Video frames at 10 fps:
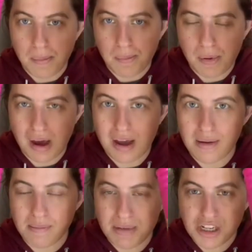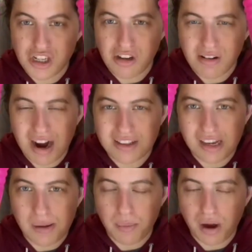But make sure you guys
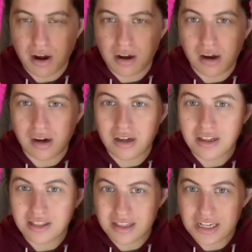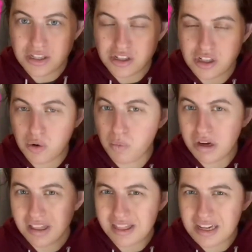keep an eye on these two, one
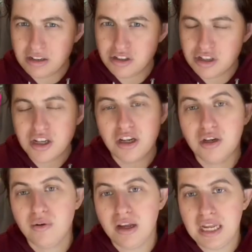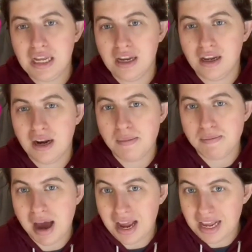of these two in
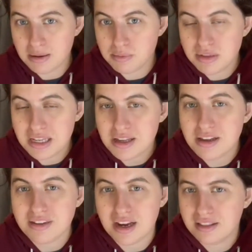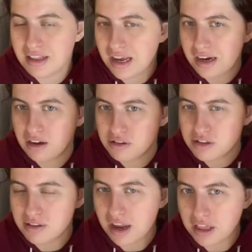my empties, and then
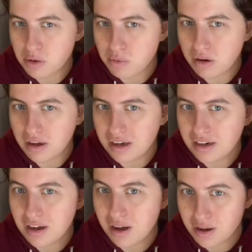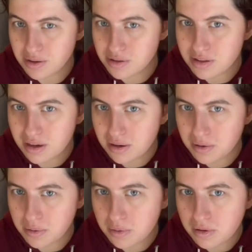also the other one also.